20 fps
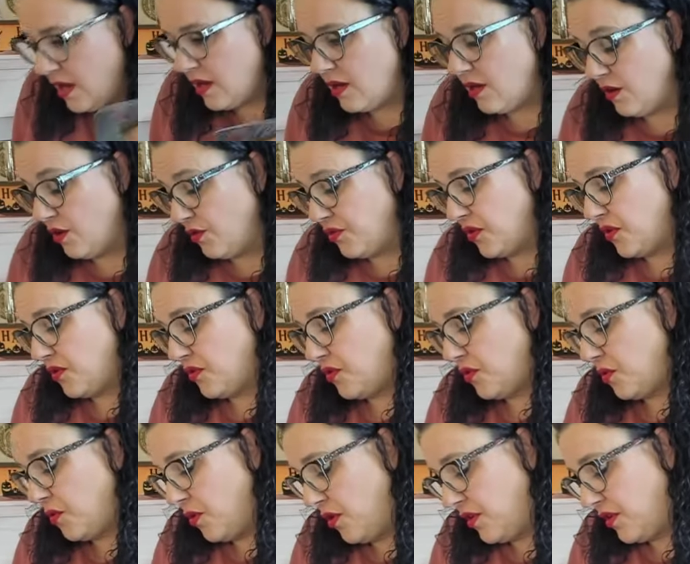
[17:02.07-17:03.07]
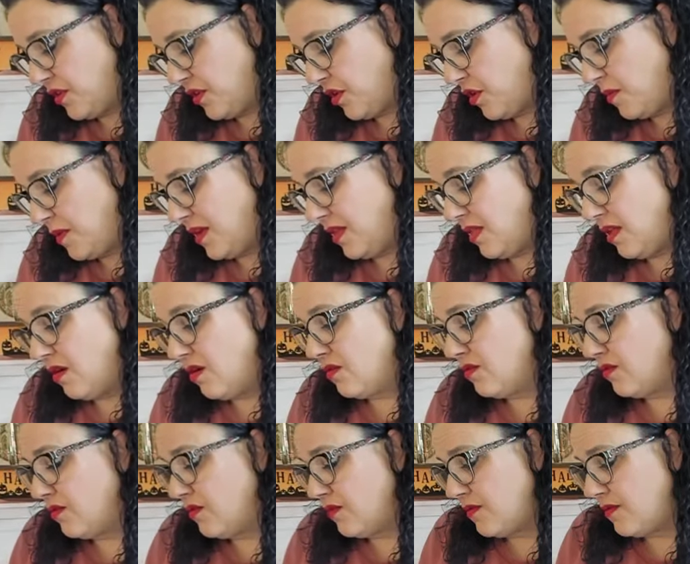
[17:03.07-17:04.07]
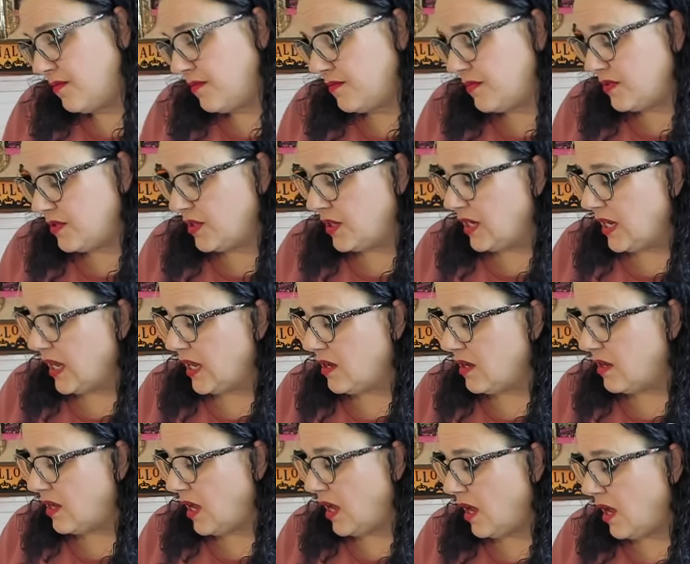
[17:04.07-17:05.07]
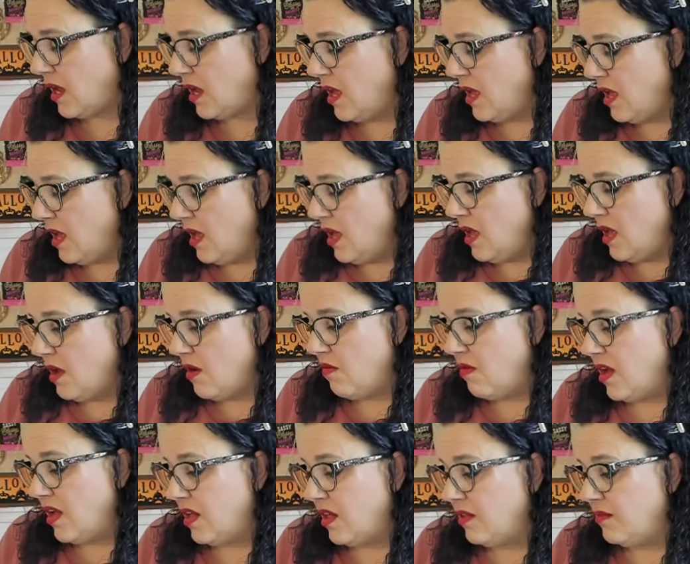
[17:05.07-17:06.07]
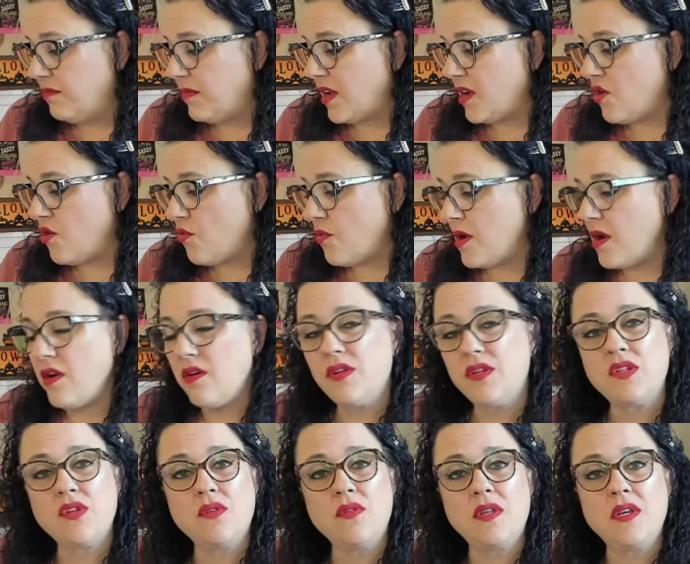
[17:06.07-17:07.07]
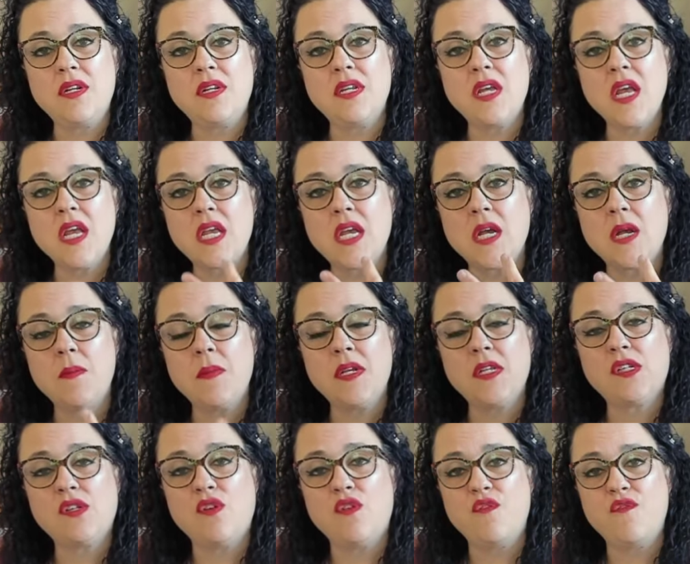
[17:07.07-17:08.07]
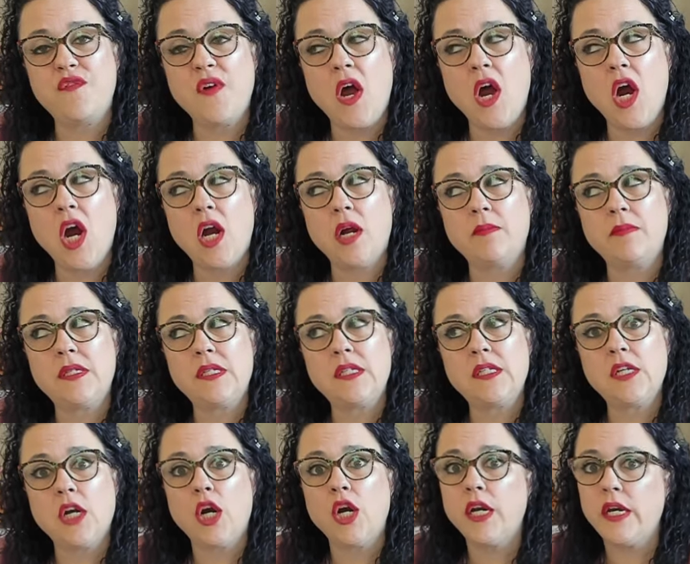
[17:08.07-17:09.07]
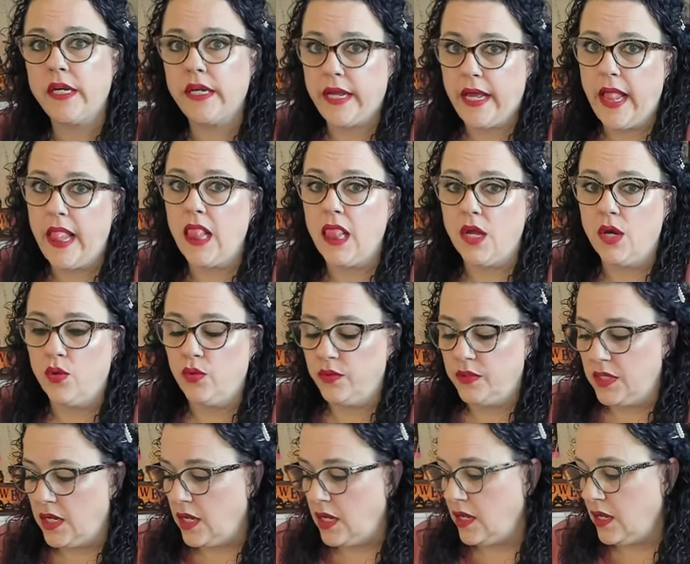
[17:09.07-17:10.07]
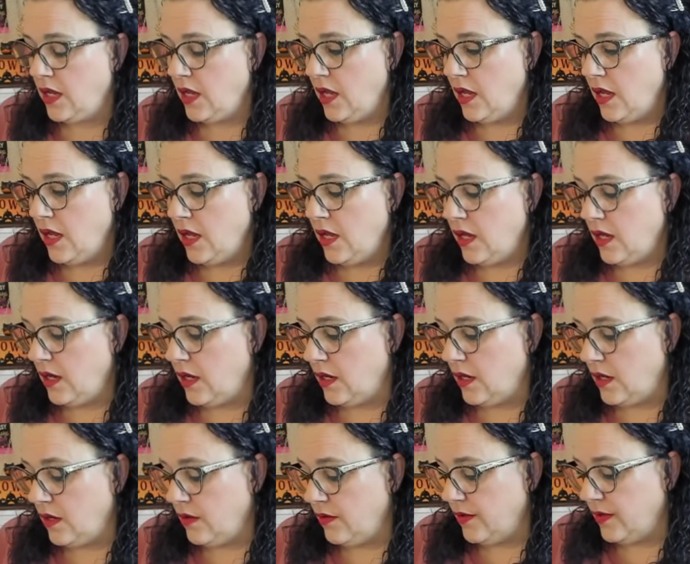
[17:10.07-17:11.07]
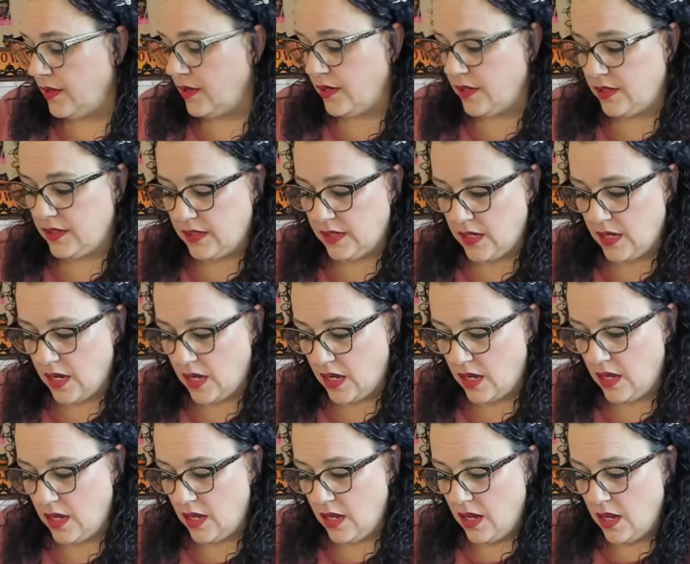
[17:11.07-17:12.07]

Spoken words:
You know, they're worried they're going to be alone. They're like, okay, well, my career is only taking me so far. I'm starting to get lonely, you know, and it's the